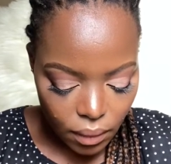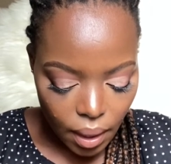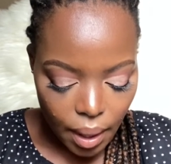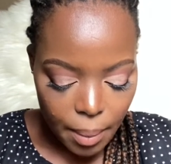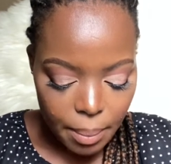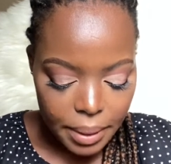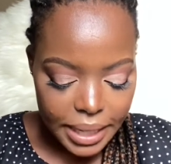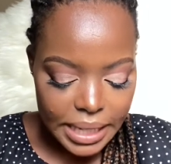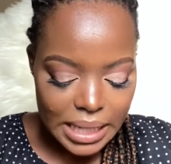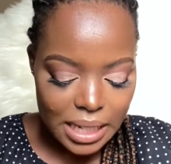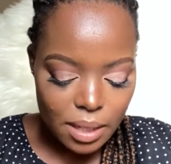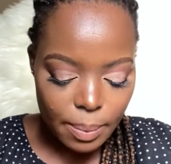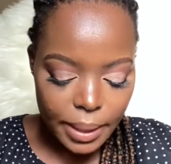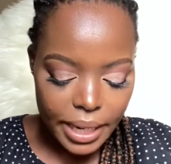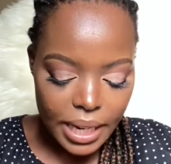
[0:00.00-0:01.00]
Please
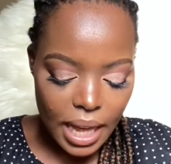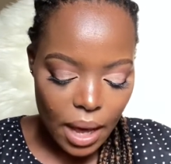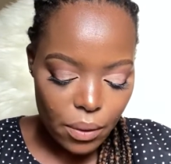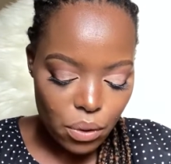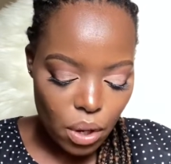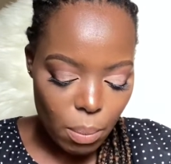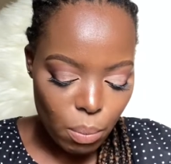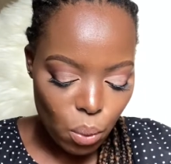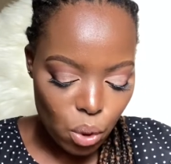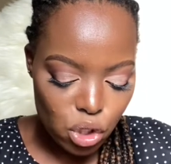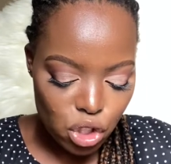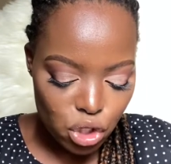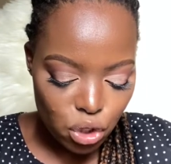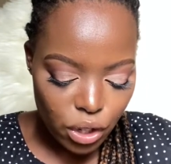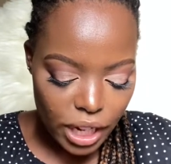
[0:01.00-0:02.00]
explain how you
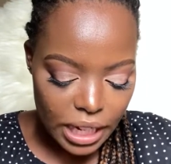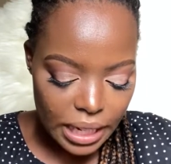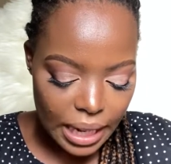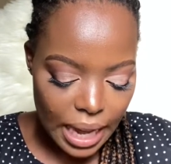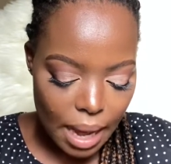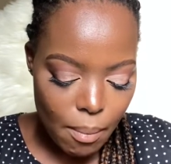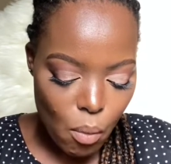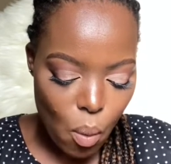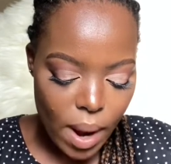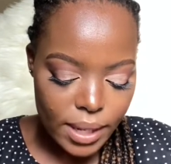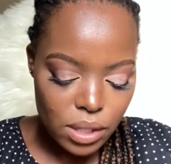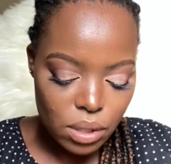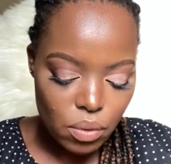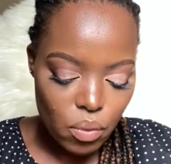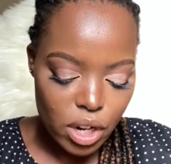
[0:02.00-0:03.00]
apportion your income. What
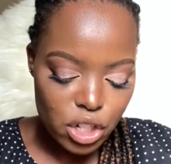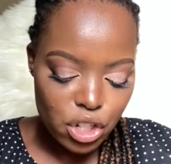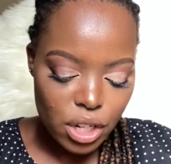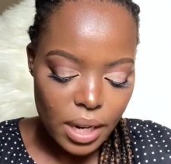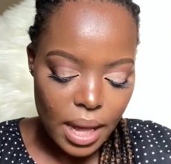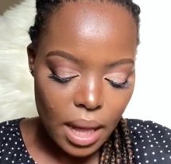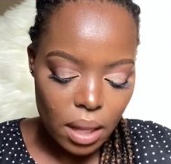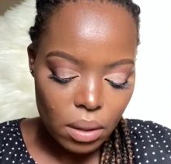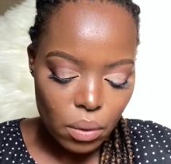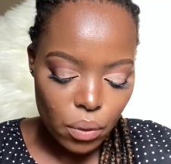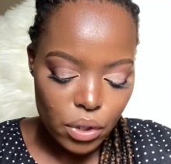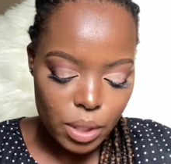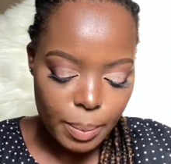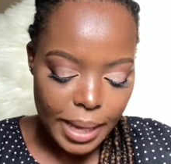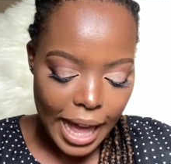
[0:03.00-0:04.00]
rationale
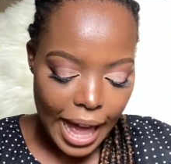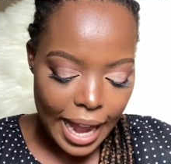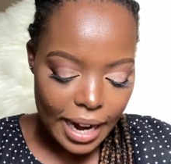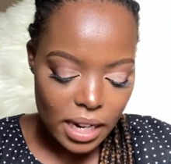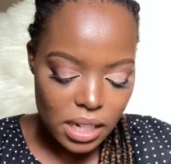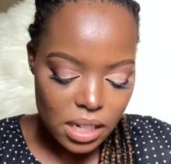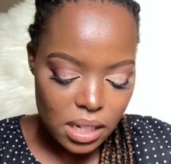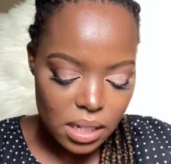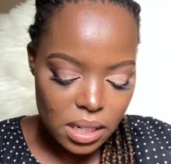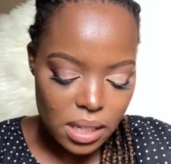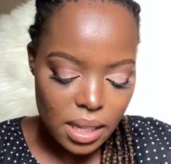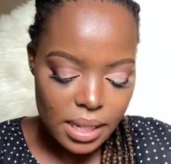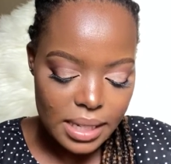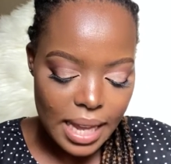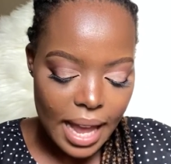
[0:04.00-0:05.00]
goes behind it?
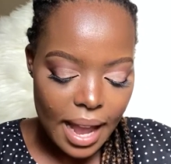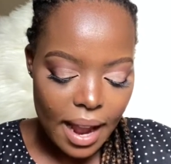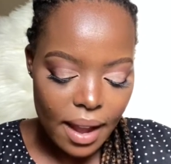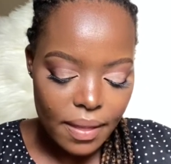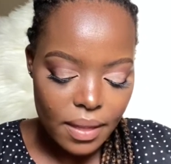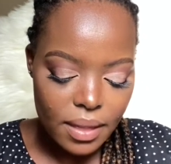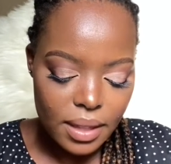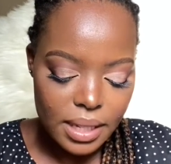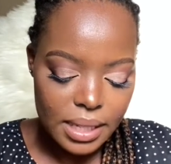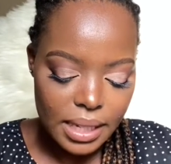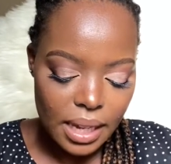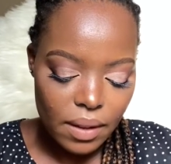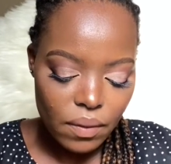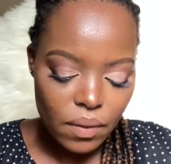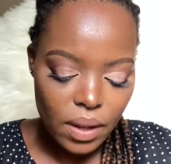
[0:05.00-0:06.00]
The tithe, the
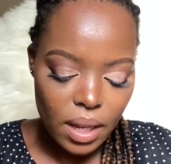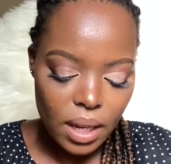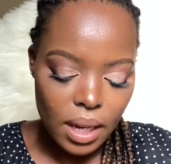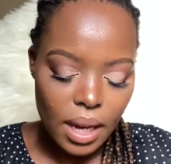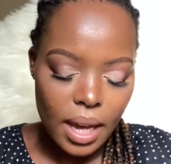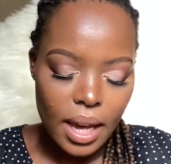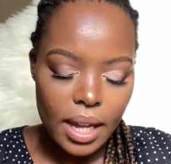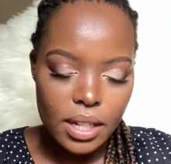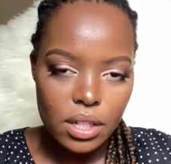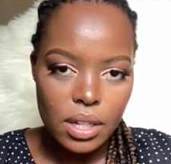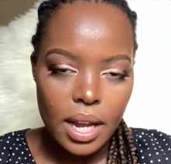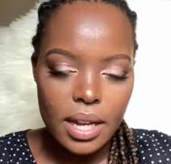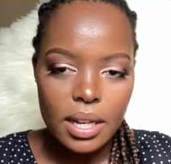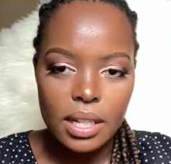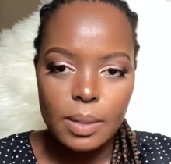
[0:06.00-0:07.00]
saving,
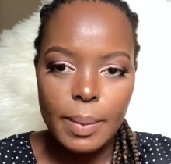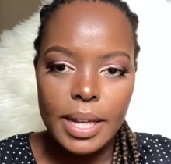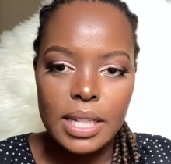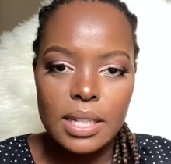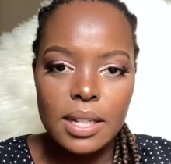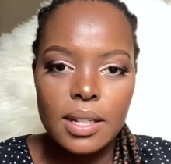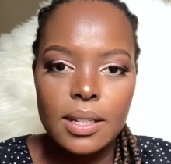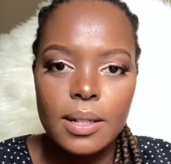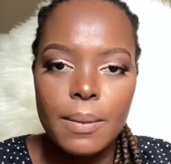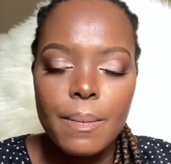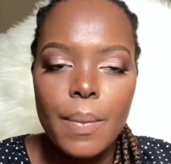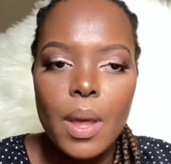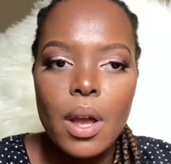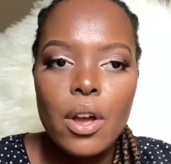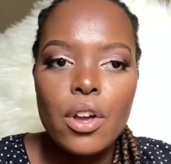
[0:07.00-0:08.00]
and expenses.
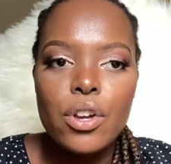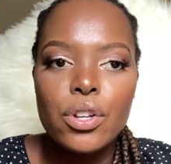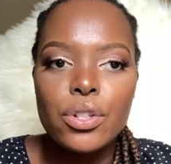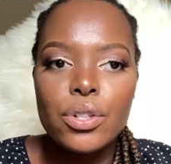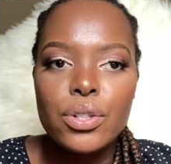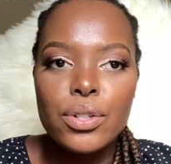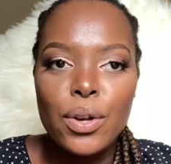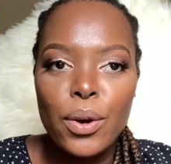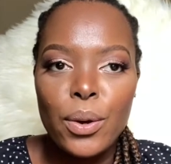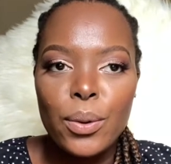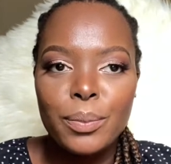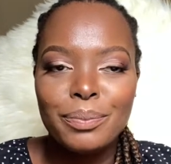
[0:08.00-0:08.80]
So